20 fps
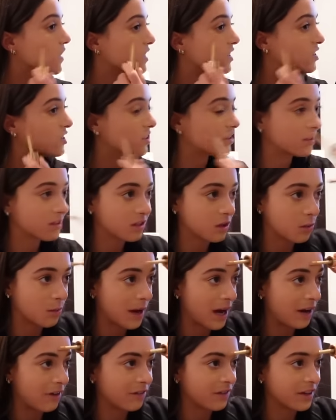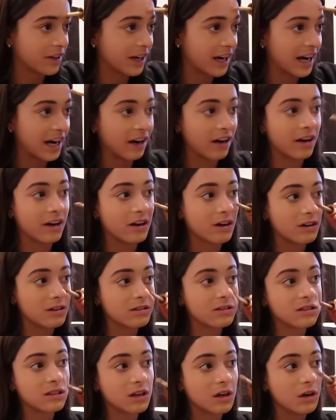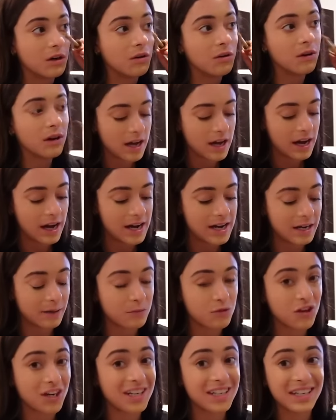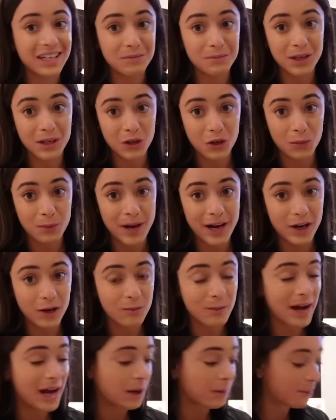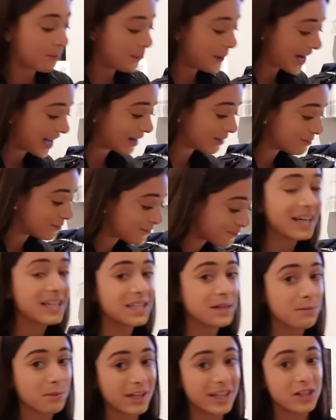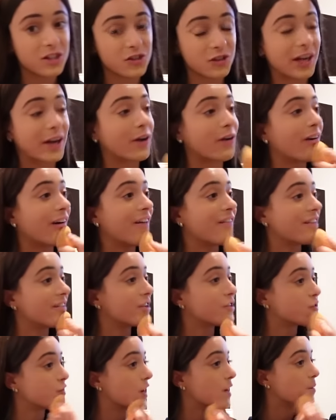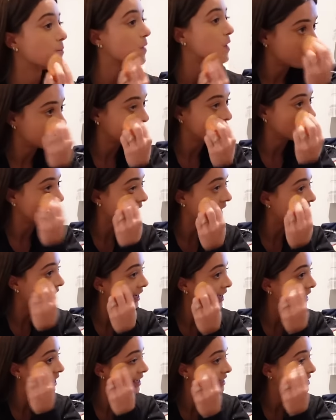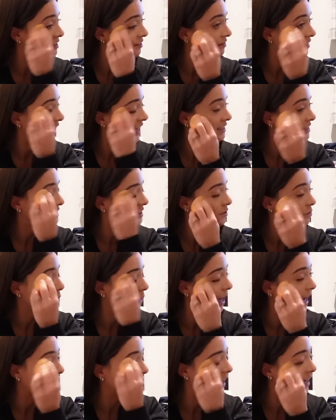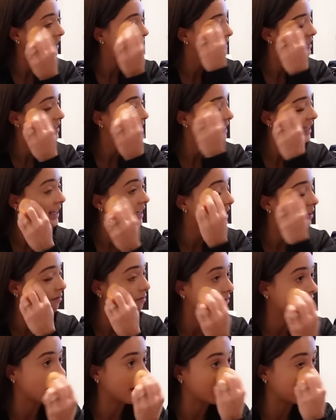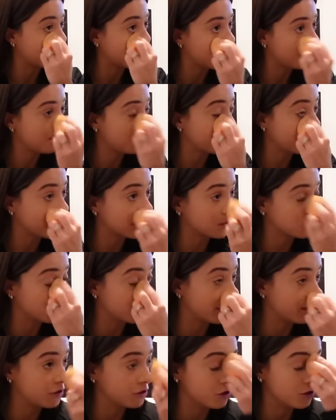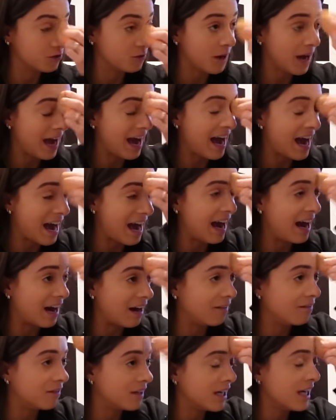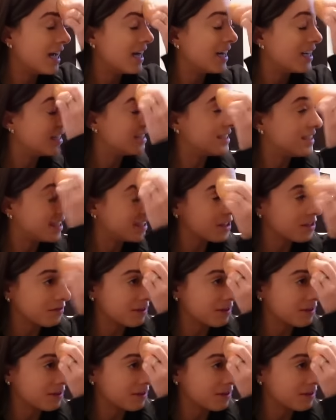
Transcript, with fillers: it's just so bad for your hair. And also, I am trying to get my curl pattern back, but I did bring a straightener on this trip. Drying it is the fastest way to get it ready because we do have dinner